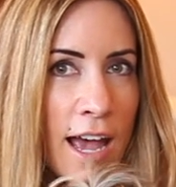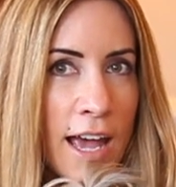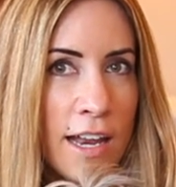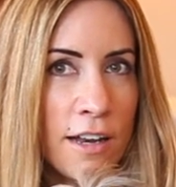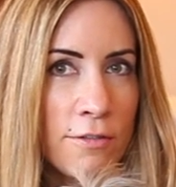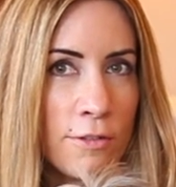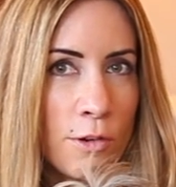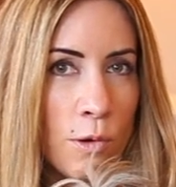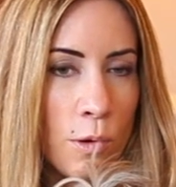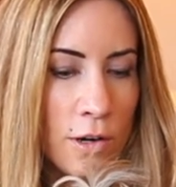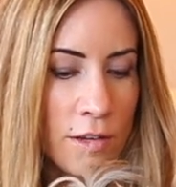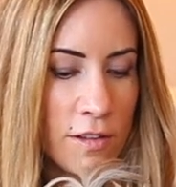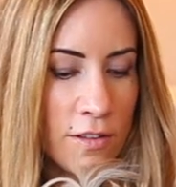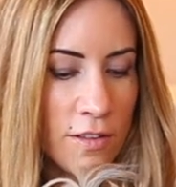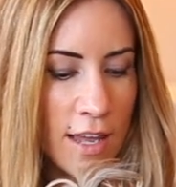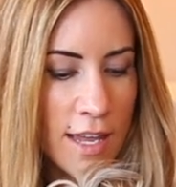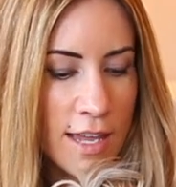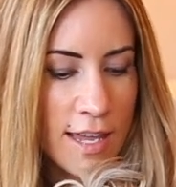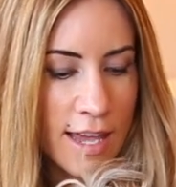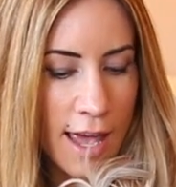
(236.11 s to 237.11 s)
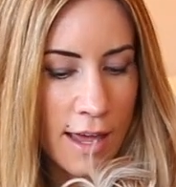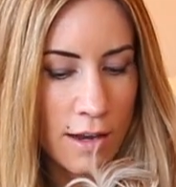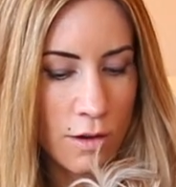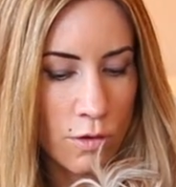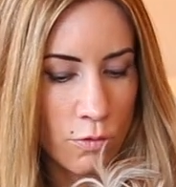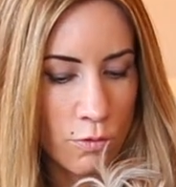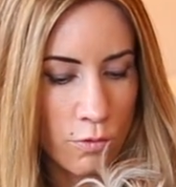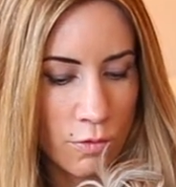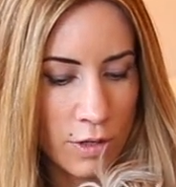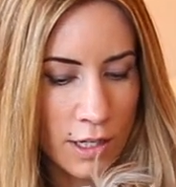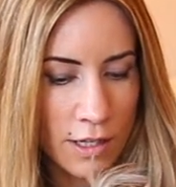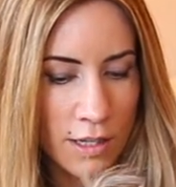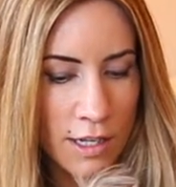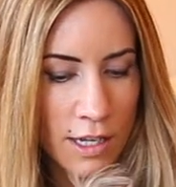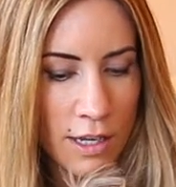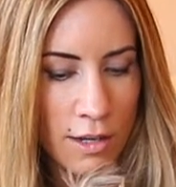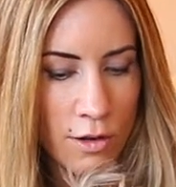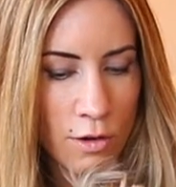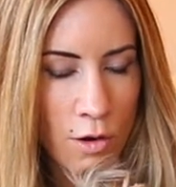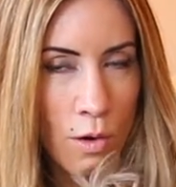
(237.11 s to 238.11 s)
And of course they get
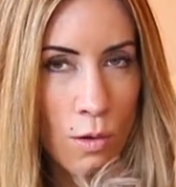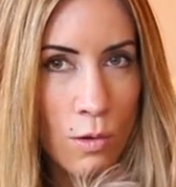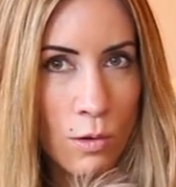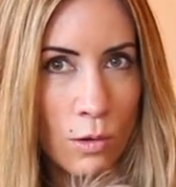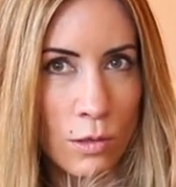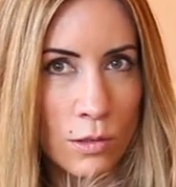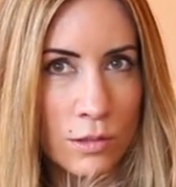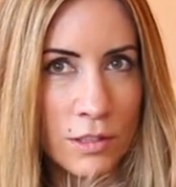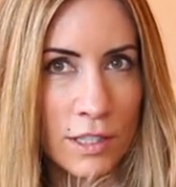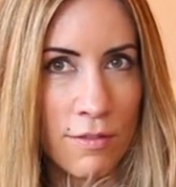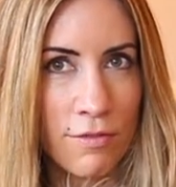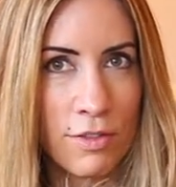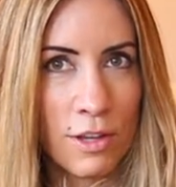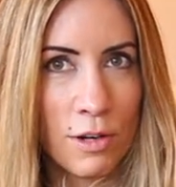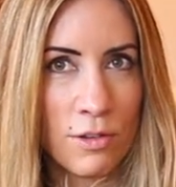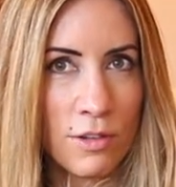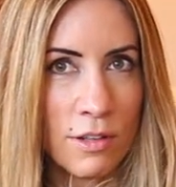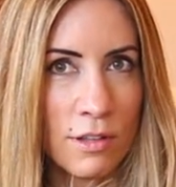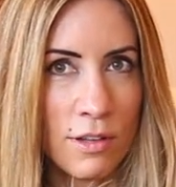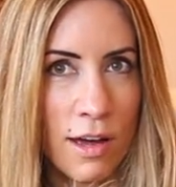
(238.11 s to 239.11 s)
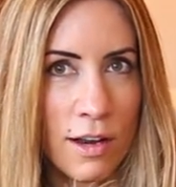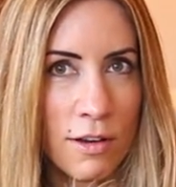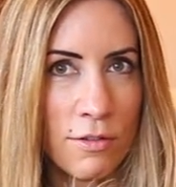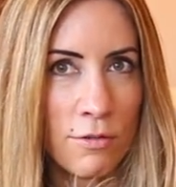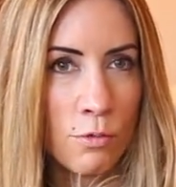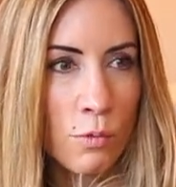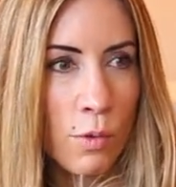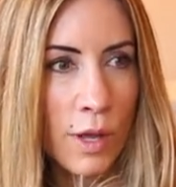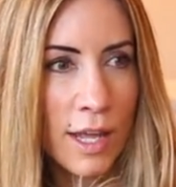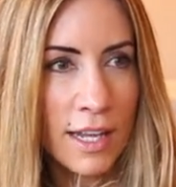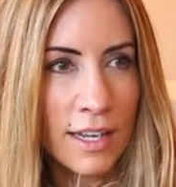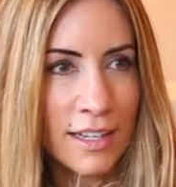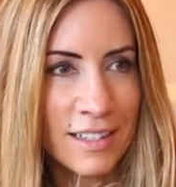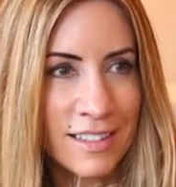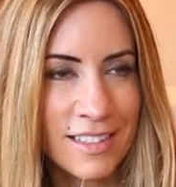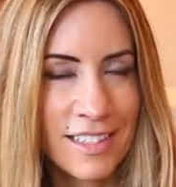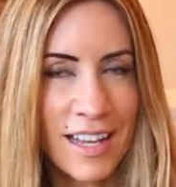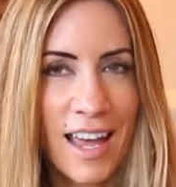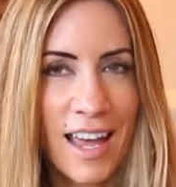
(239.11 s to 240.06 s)
really cold if there's a lot of wind